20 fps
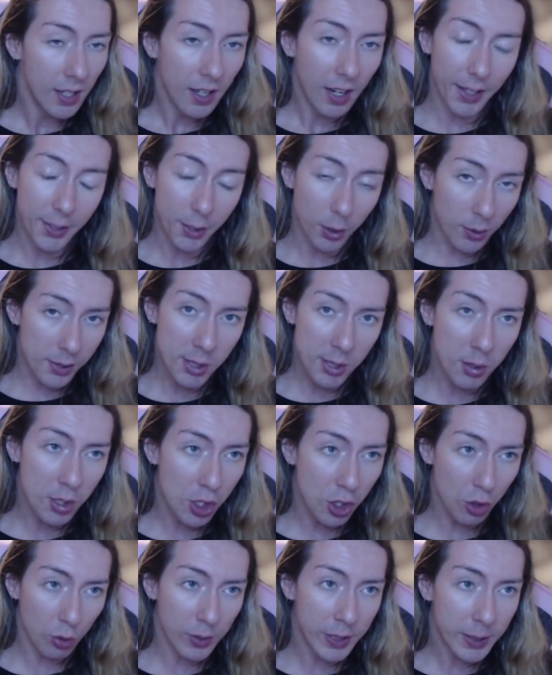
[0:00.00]
I also
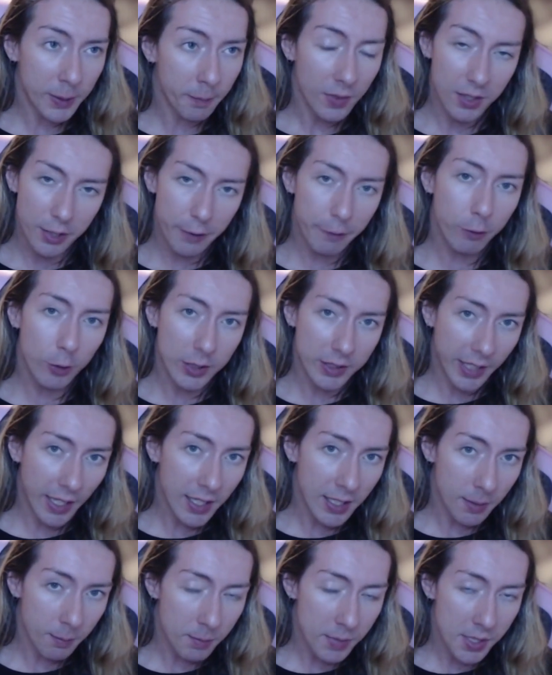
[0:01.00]
stream different
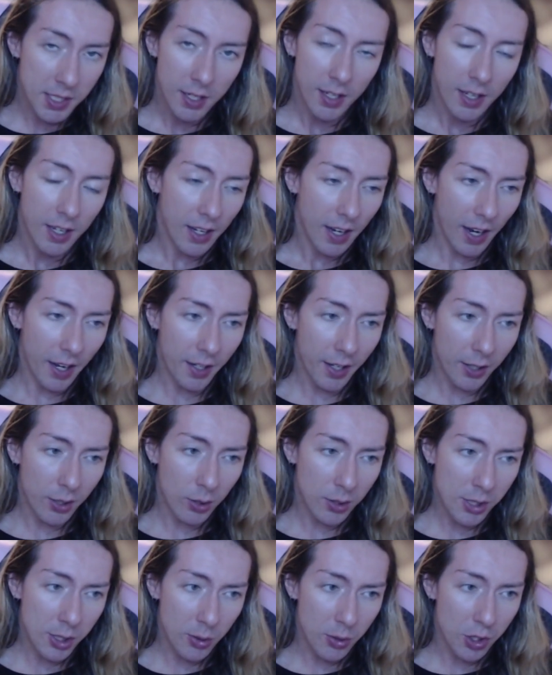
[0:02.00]
games, and I
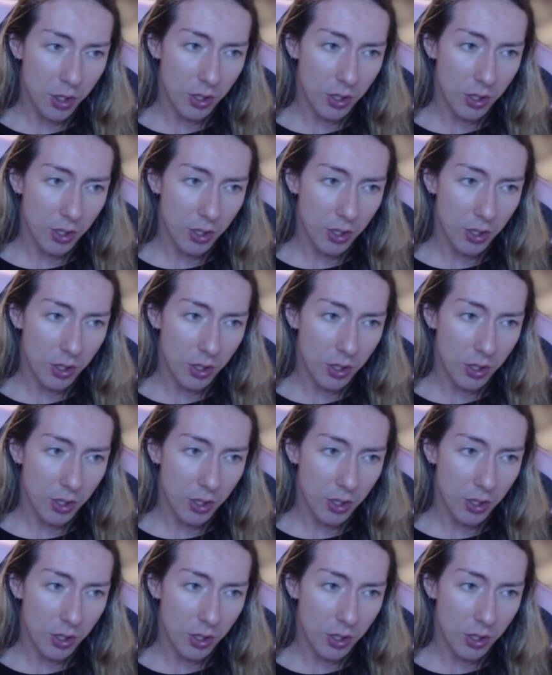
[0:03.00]
also